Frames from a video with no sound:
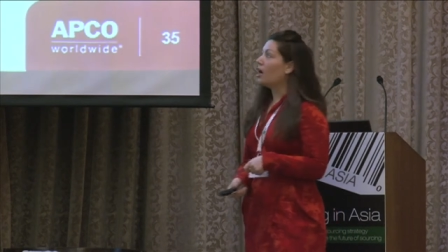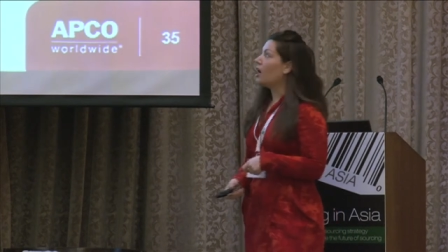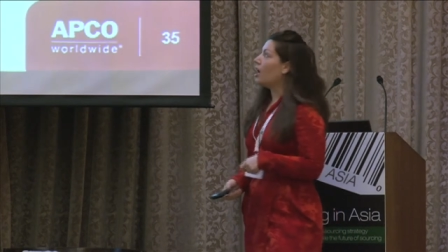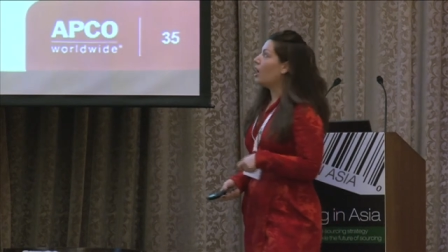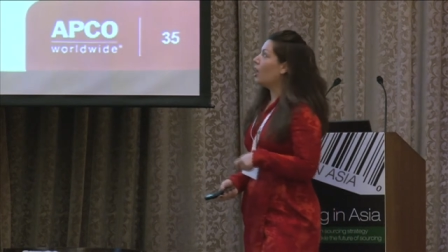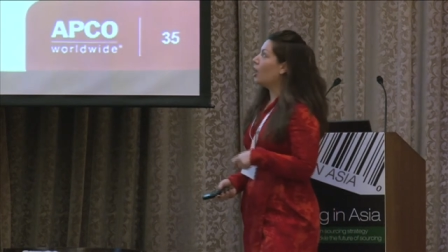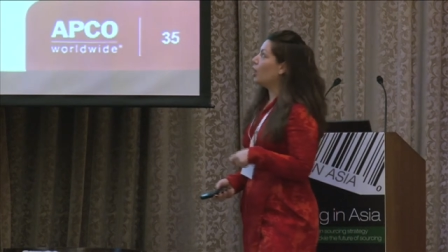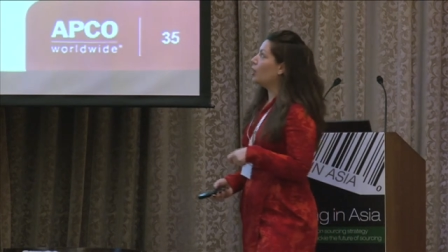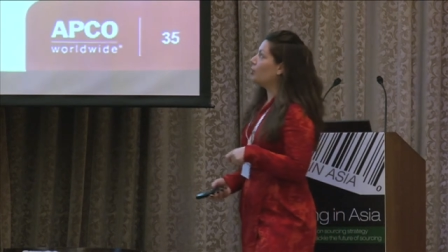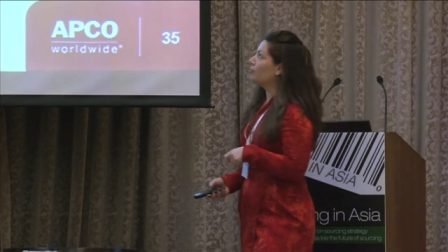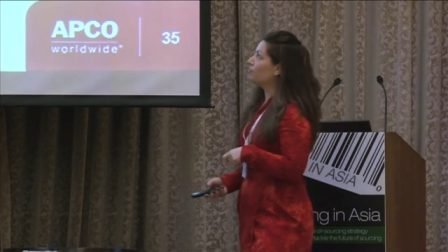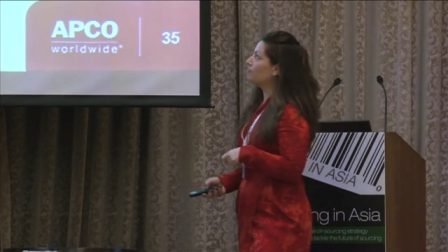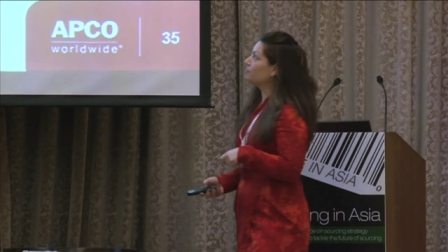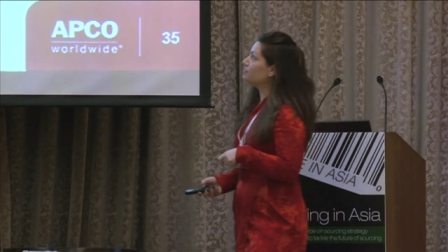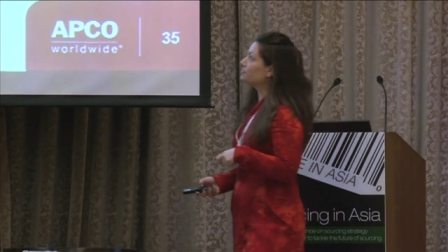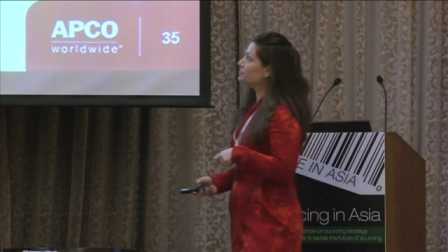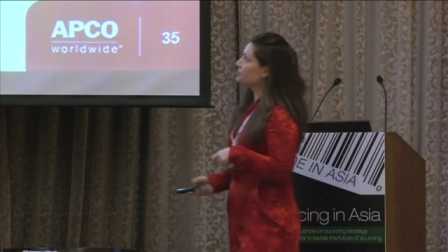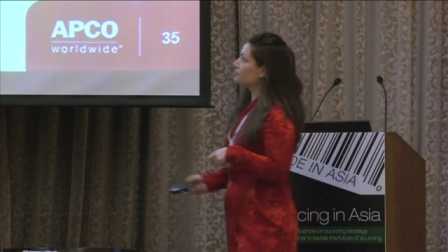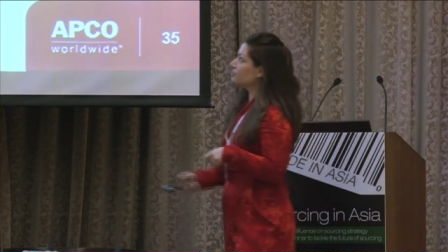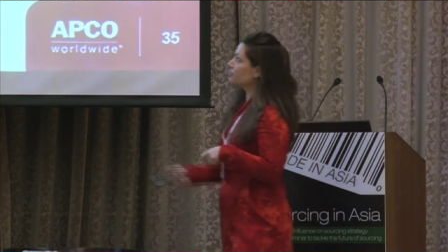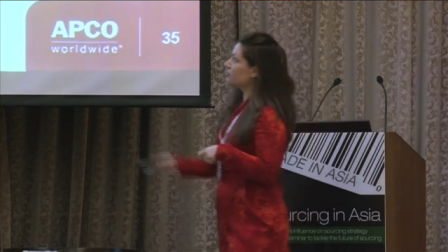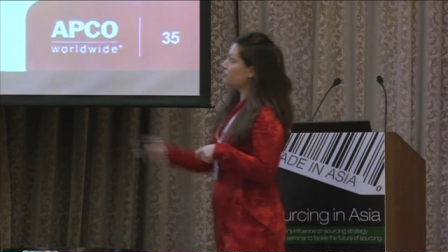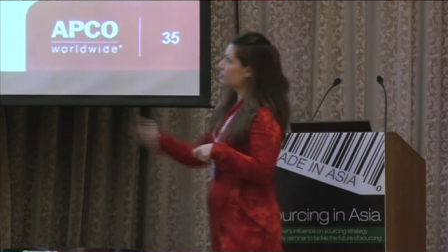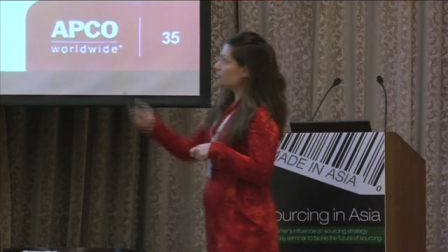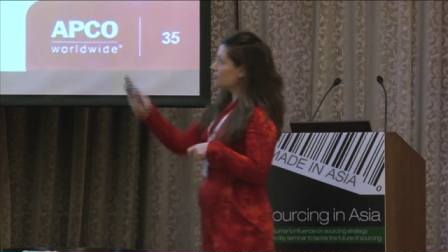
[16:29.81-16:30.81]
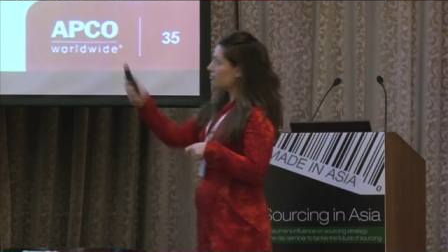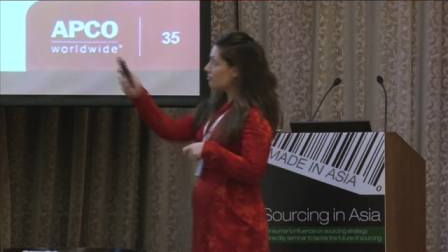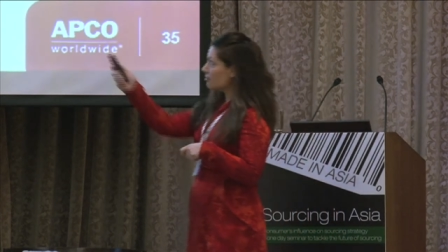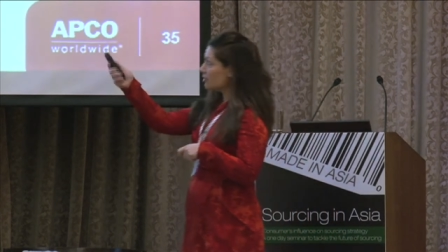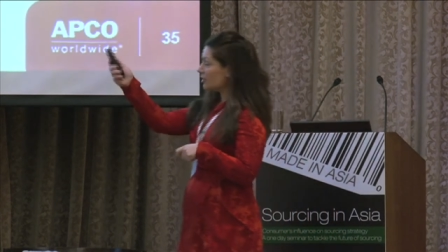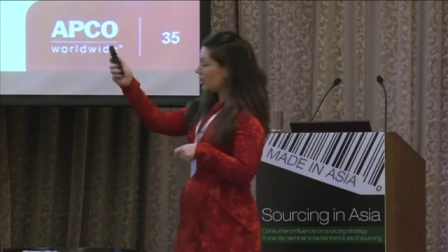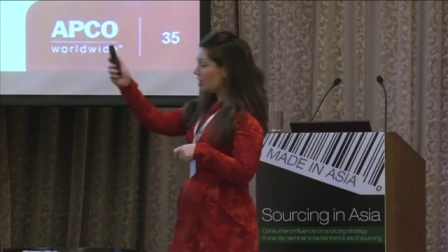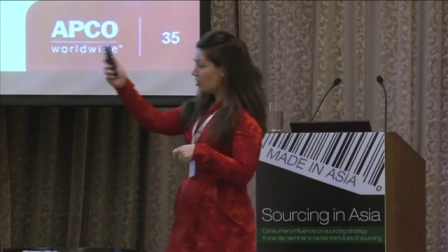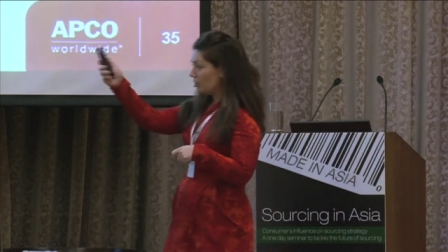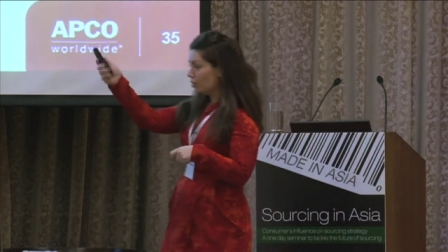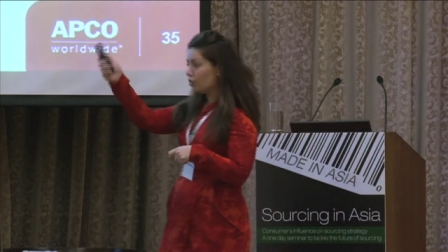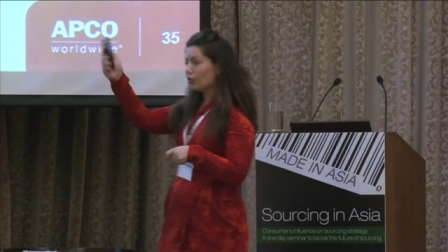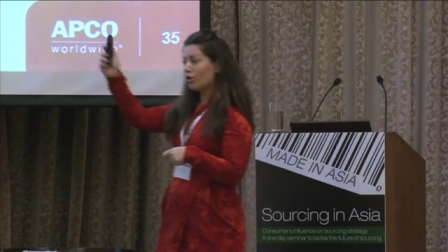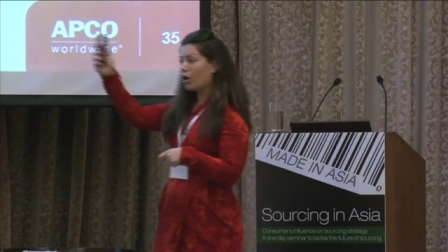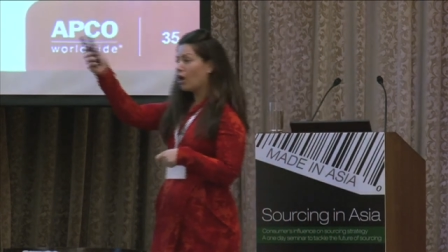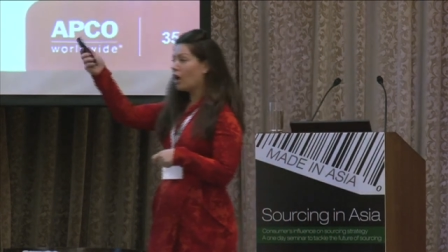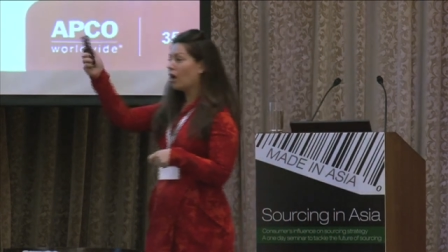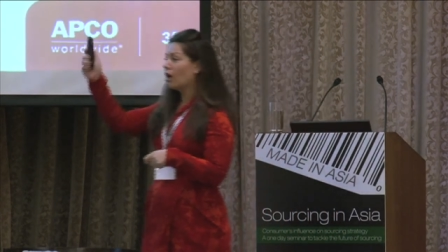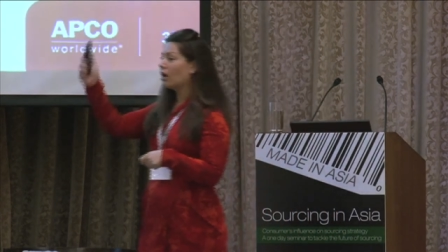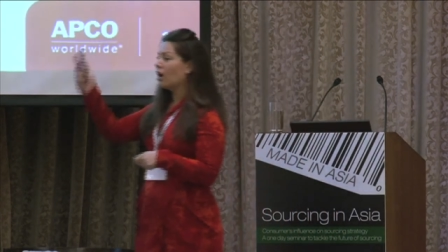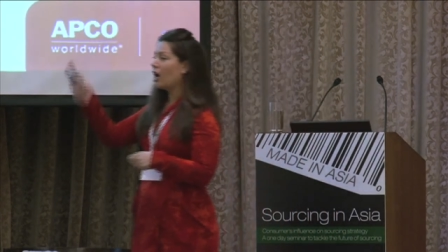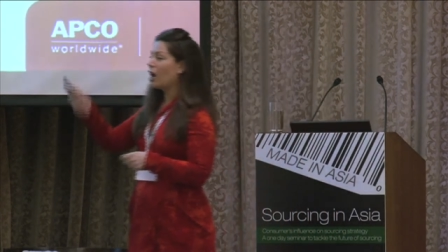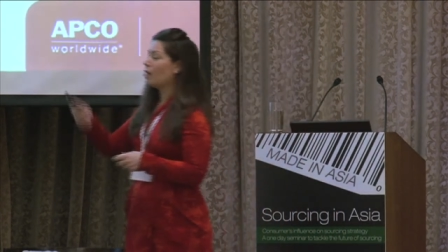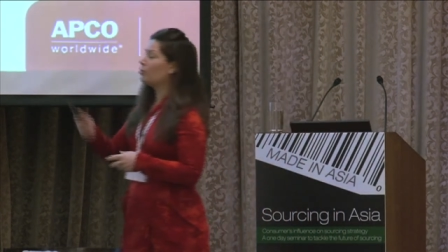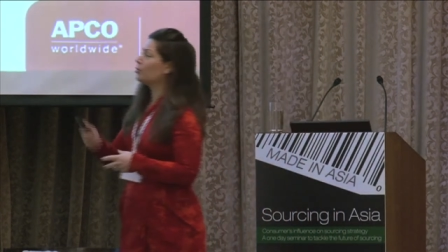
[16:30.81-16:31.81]
Um, there
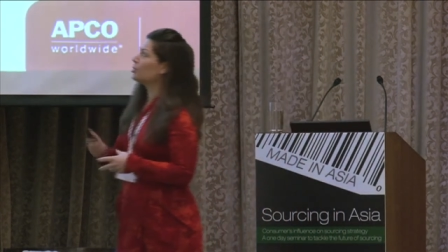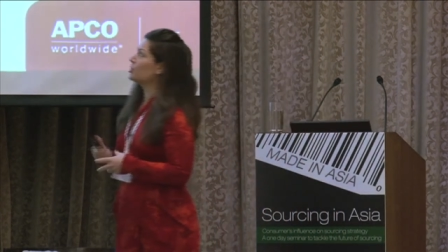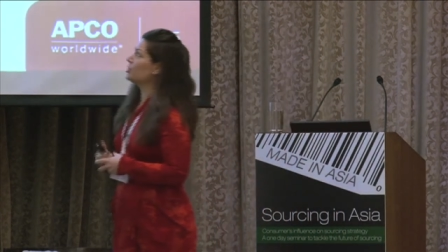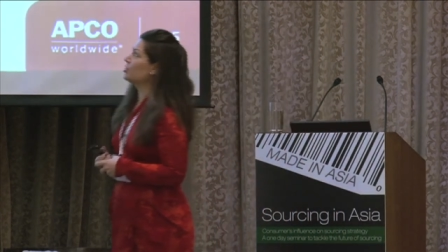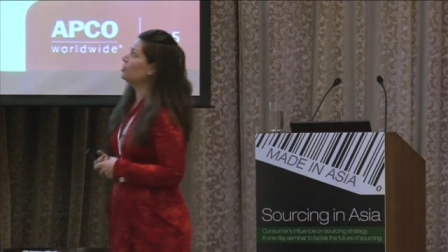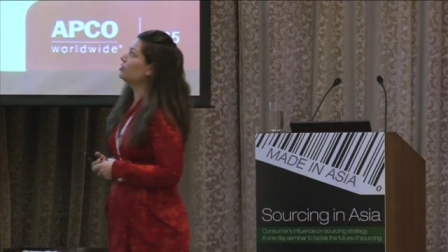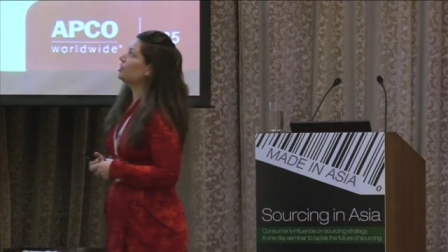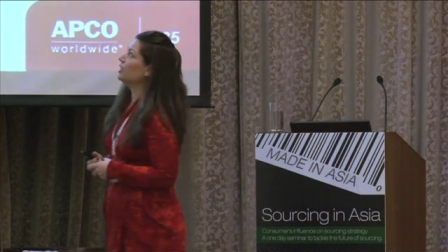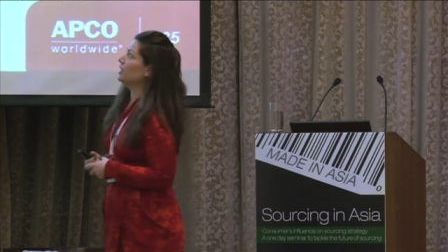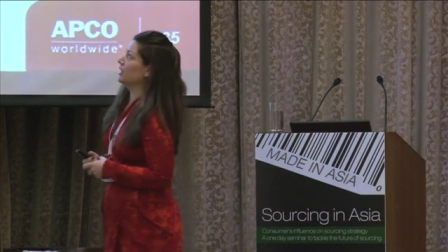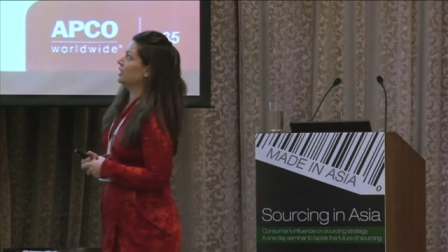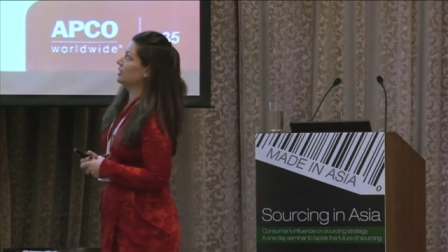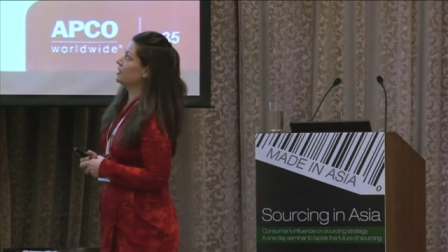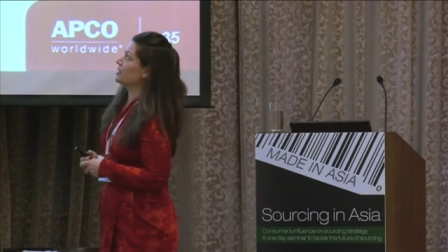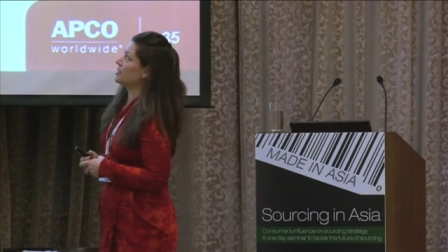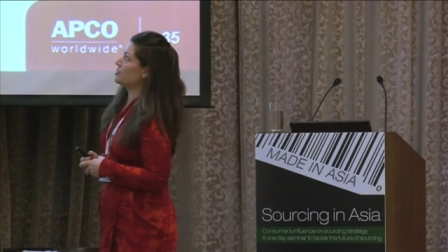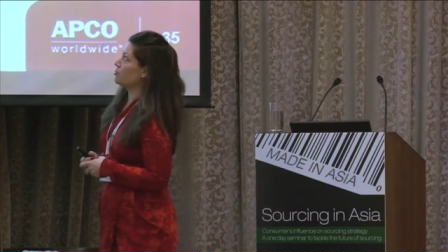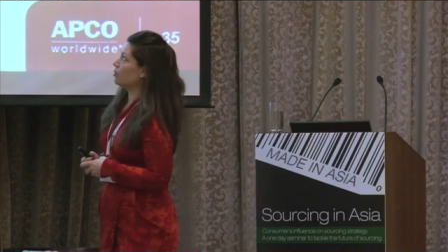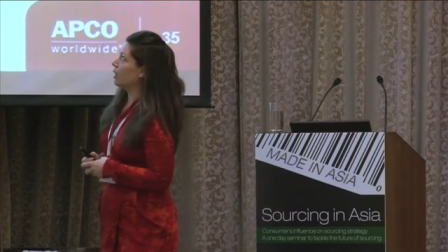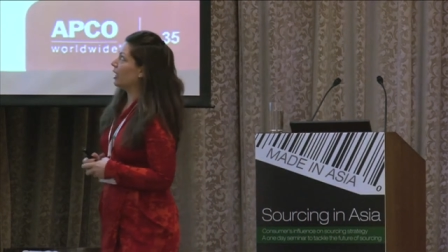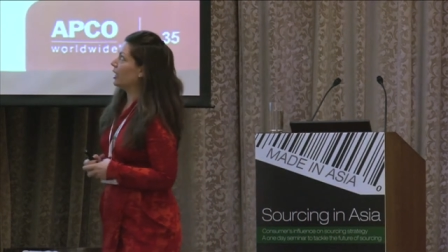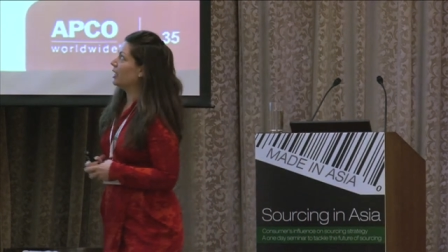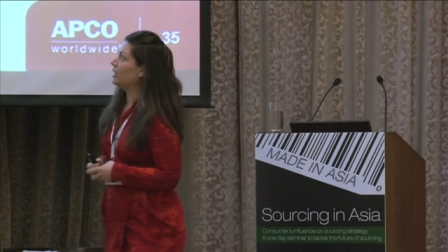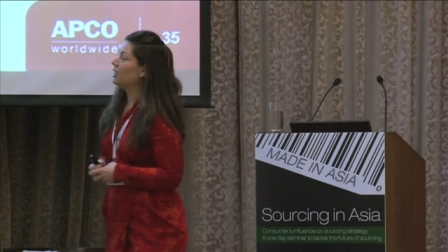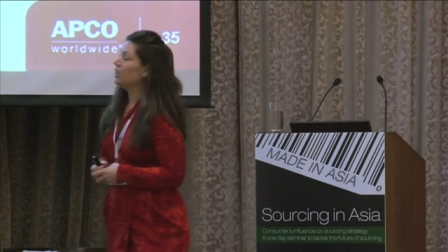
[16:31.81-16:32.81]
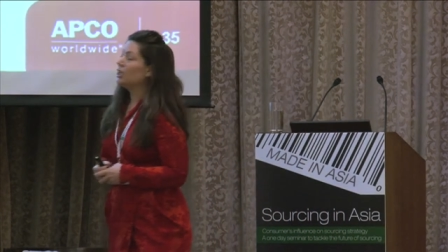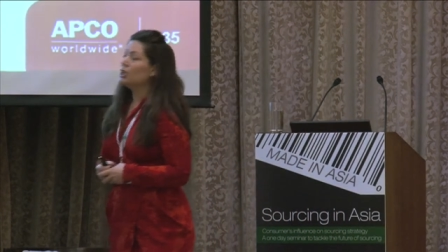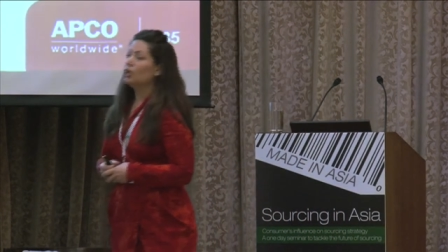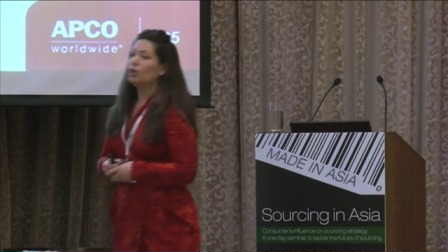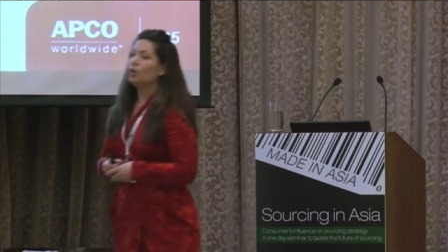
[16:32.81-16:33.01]
are opportunities, right?